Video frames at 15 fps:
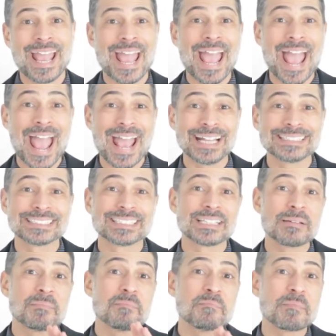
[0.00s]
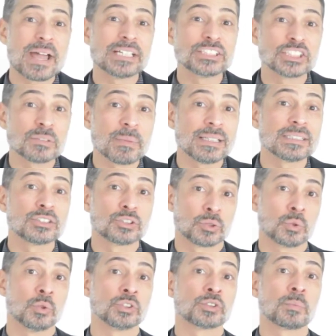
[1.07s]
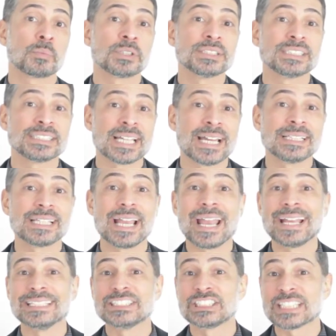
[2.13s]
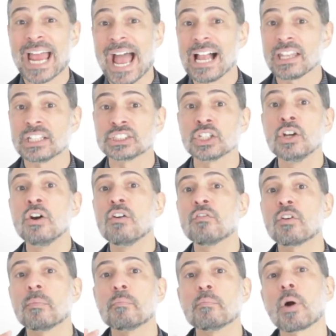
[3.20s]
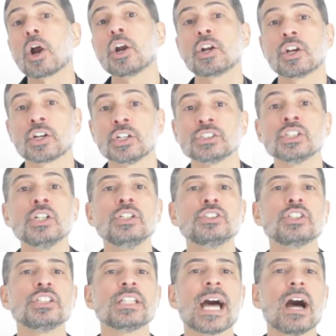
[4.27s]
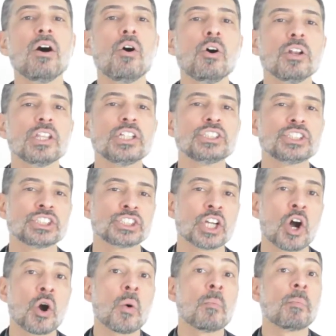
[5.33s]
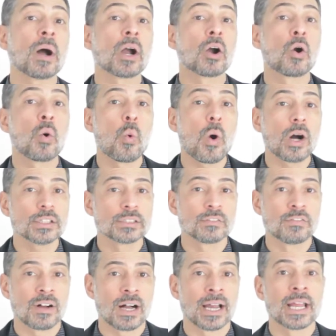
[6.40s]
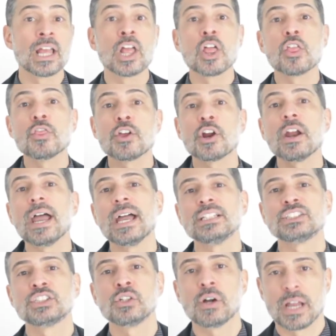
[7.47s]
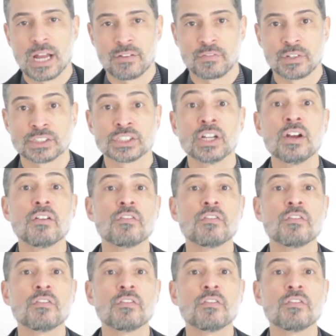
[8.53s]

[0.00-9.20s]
Hence, the measurement tools present a challenge for marketers to not only show but quantify their SEO efforts